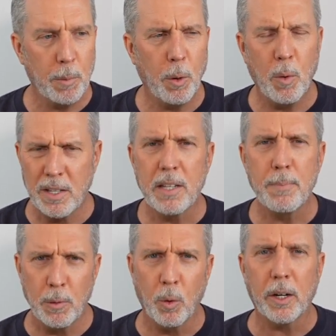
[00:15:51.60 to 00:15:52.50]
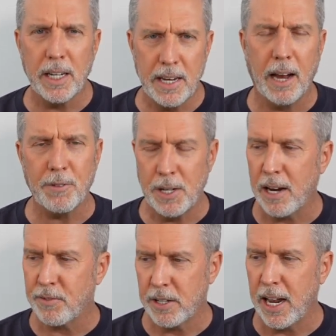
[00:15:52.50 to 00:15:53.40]
but once it's been working day after
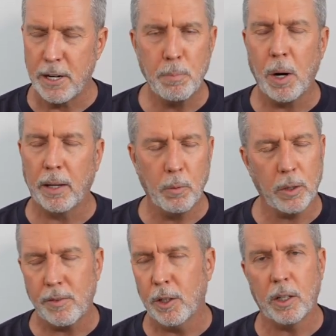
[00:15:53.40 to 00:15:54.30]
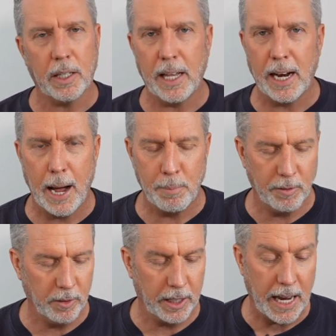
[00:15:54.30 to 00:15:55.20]
day after day, you probably won't even look at that app
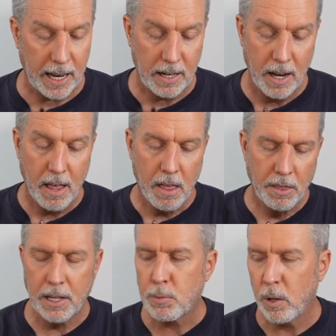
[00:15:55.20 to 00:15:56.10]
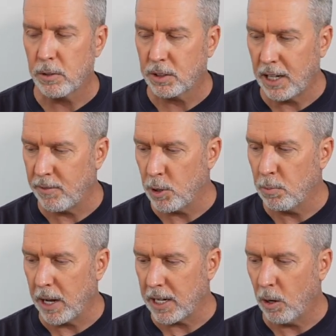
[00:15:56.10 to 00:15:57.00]
ever again. This one will save you
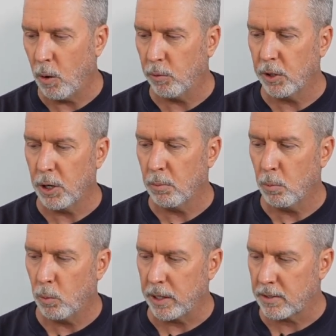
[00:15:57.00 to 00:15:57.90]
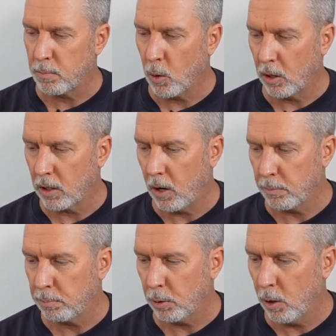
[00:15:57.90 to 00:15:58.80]
money over their what's more
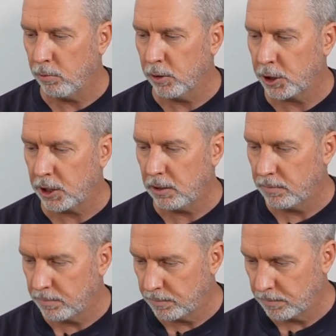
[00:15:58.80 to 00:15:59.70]
called Pro version,